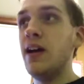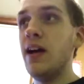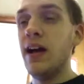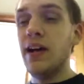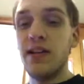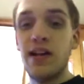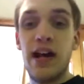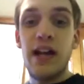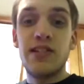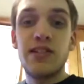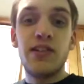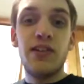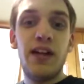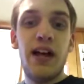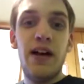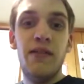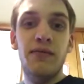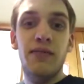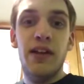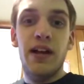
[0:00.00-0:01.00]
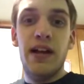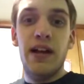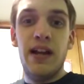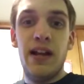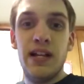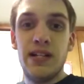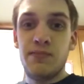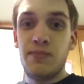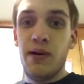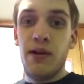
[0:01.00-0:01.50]
Yeah, I still have the
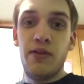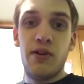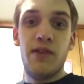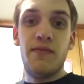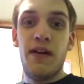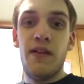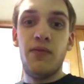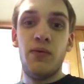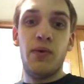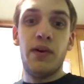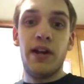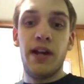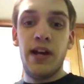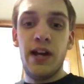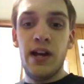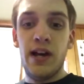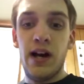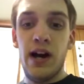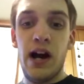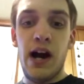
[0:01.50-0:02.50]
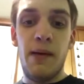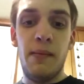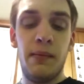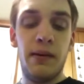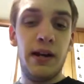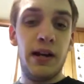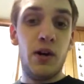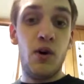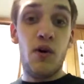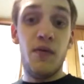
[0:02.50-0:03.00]
Inspiron 3520. I'm
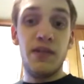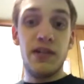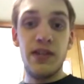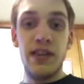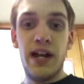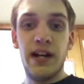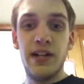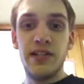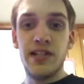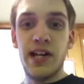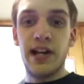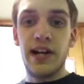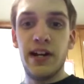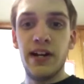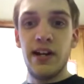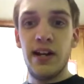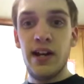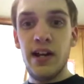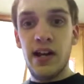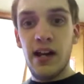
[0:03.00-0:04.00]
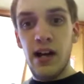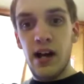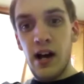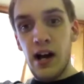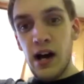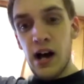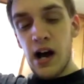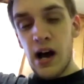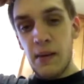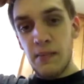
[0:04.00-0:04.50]
gonna go over to that in a second.
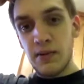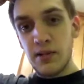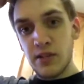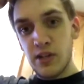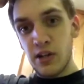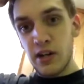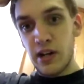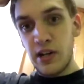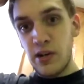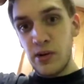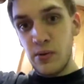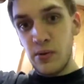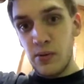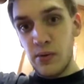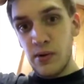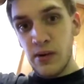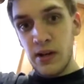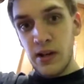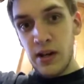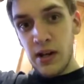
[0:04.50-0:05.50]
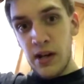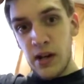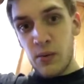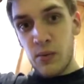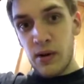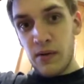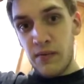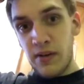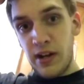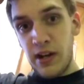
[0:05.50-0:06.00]
Just thought I'd do
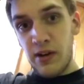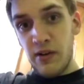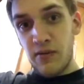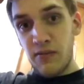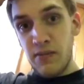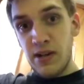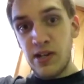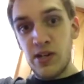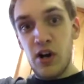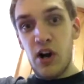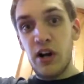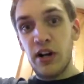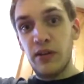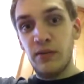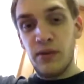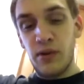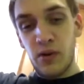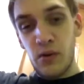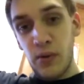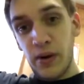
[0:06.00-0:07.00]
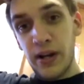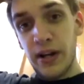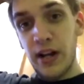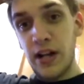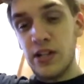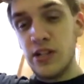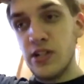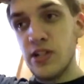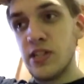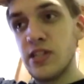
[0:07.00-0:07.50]
quick video of me talking real quick.
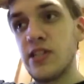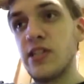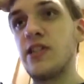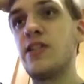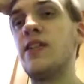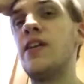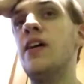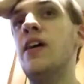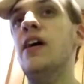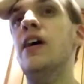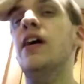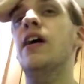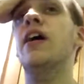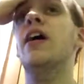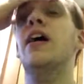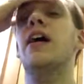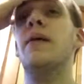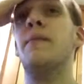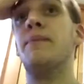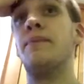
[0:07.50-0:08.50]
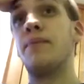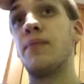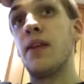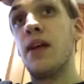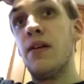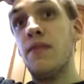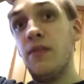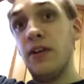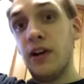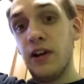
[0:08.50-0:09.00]
I just
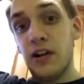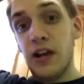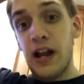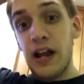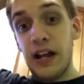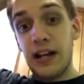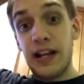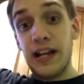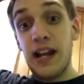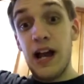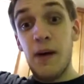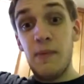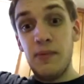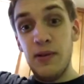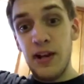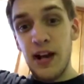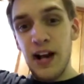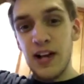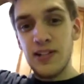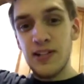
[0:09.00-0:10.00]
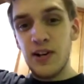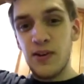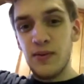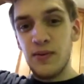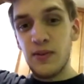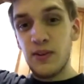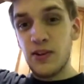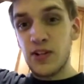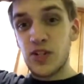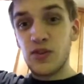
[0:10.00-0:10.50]
figured I can help you guys out,
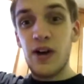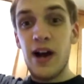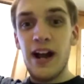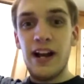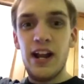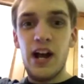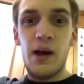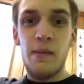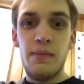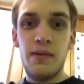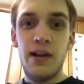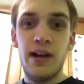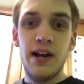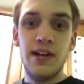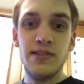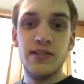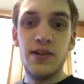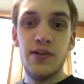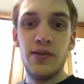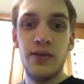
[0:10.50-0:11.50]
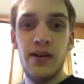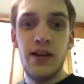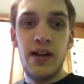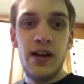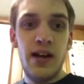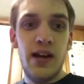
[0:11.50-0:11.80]
or try and help you guys out.